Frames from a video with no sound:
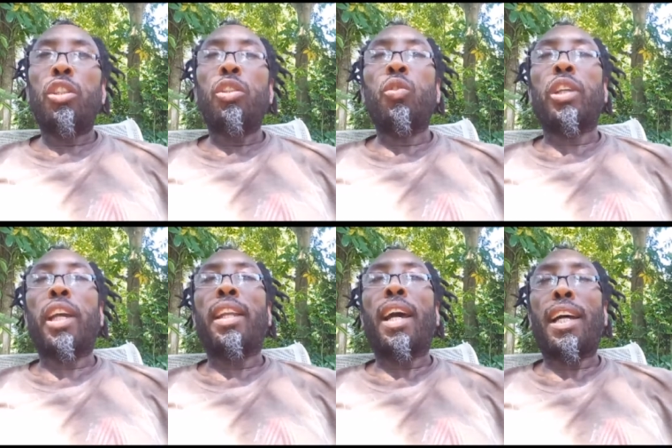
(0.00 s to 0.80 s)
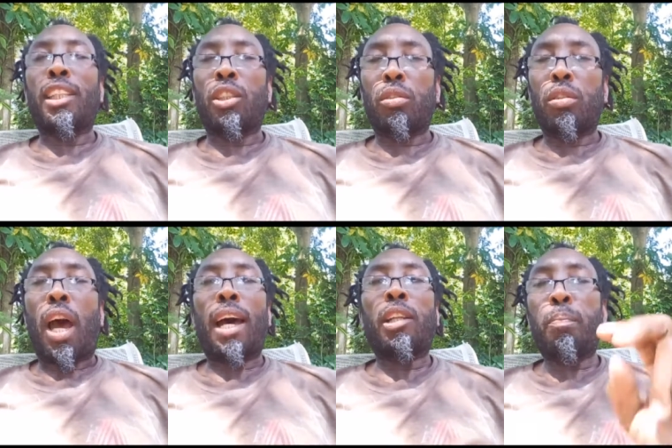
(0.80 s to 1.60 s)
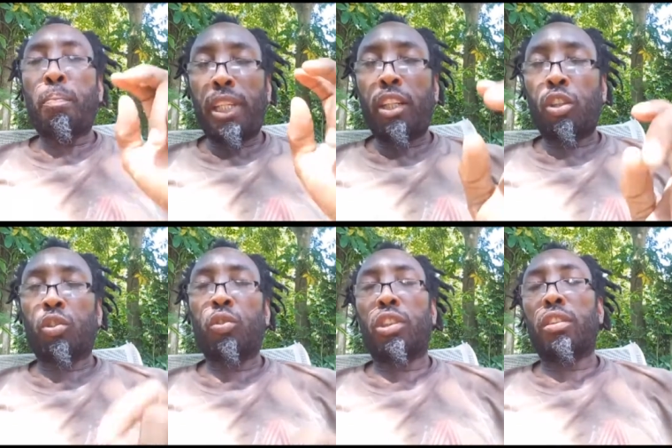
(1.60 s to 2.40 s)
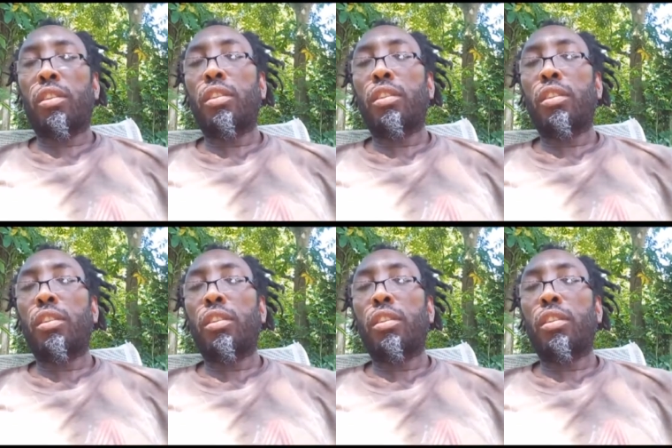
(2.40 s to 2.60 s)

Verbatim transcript: You can add it, add peanut to it.